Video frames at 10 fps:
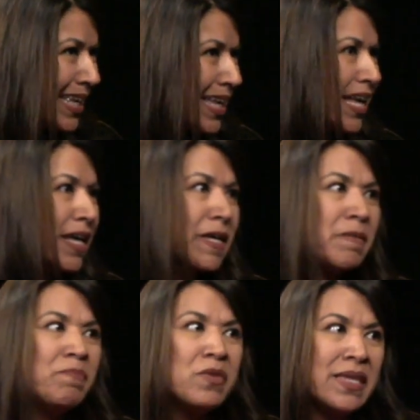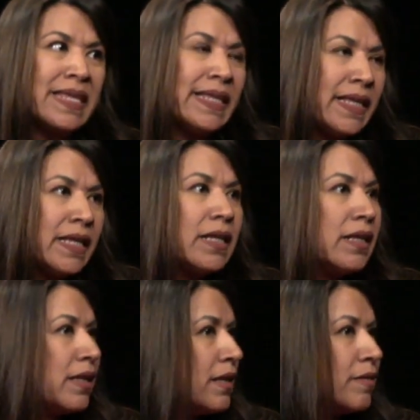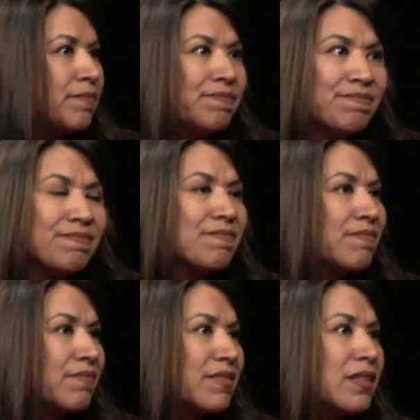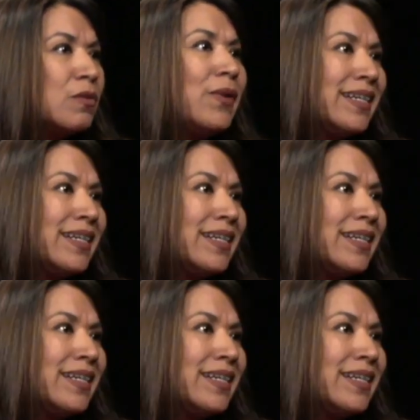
Right. You just have to figure out a way to identify who they are, because